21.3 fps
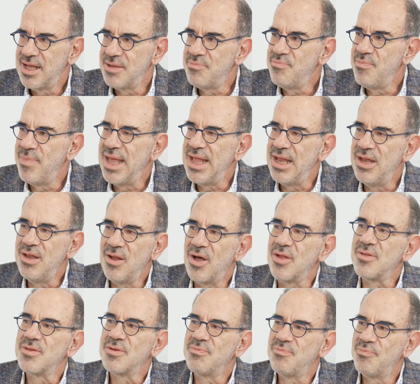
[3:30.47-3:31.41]
that may
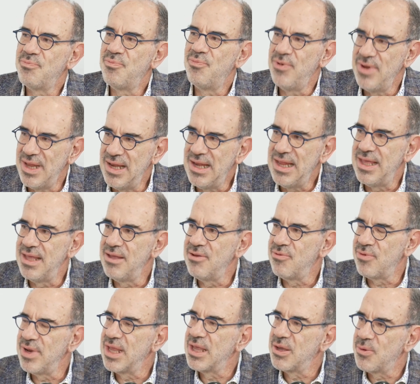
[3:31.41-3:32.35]
not really
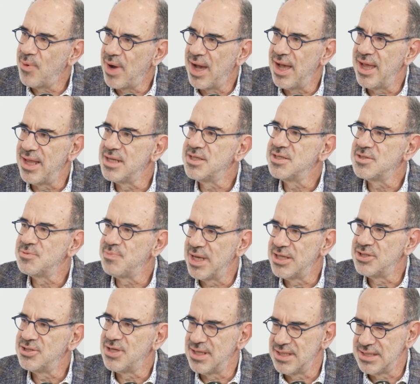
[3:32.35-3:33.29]
require
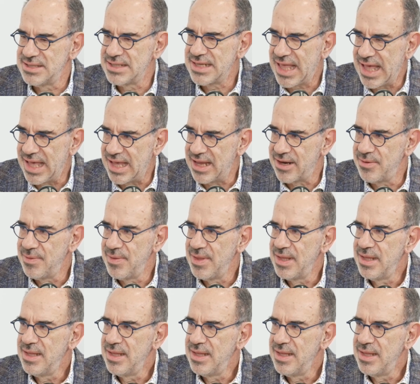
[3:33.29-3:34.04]
specialist care.